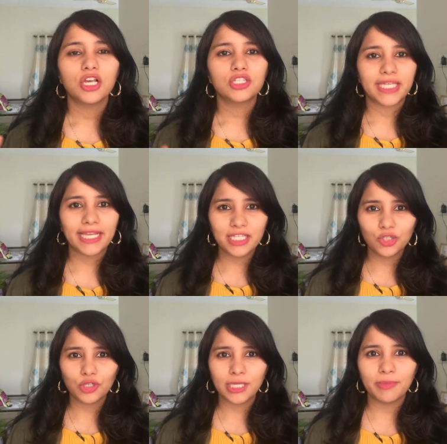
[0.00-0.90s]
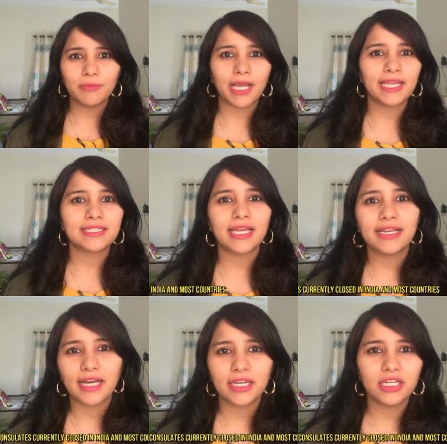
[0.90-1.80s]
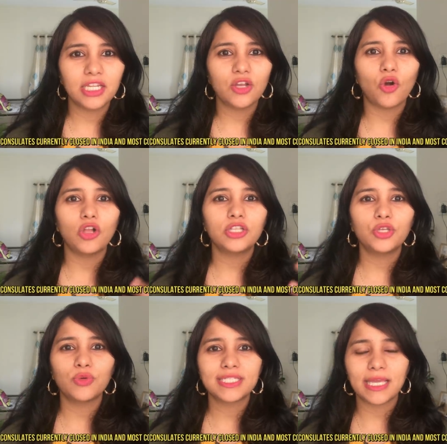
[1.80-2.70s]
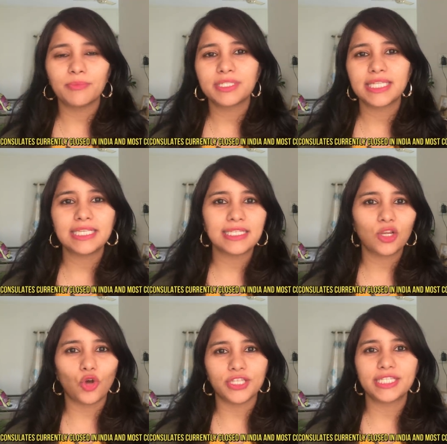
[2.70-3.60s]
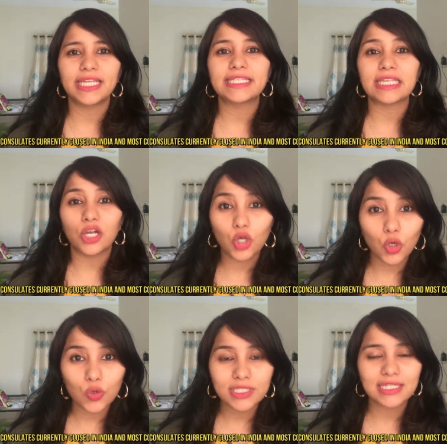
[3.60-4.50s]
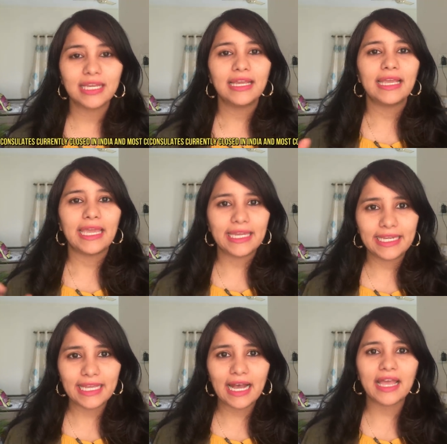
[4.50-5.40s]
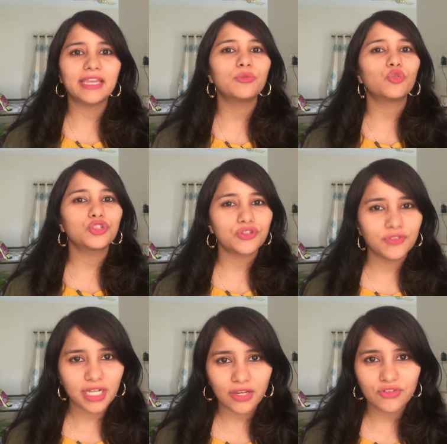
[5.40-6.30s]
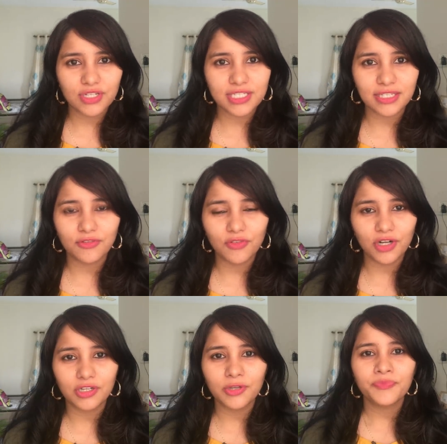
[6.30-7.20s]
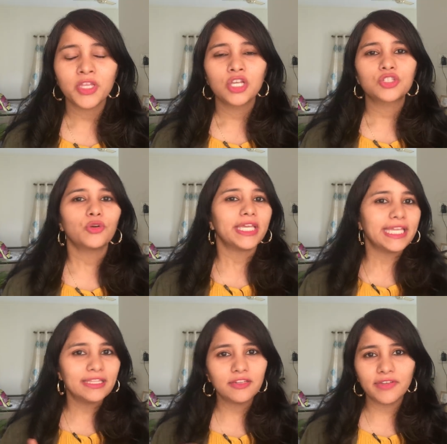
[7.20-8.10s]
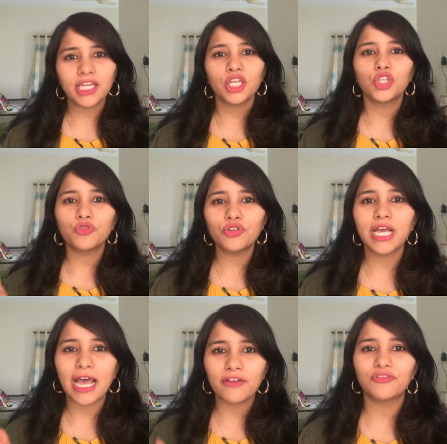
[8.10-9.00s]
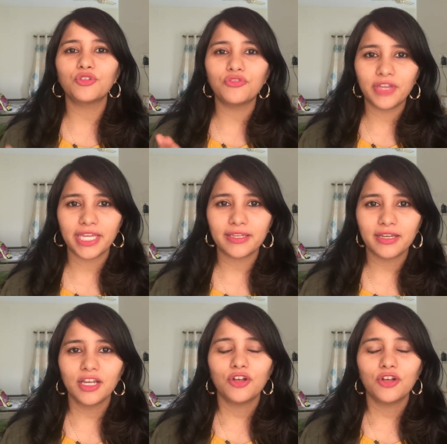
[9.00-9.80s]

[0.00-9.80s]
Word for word: Second thing to keep in mind is that currently all the US embassies and consulates are closed in India and in most of the countries in the world. So either way, you would have to wait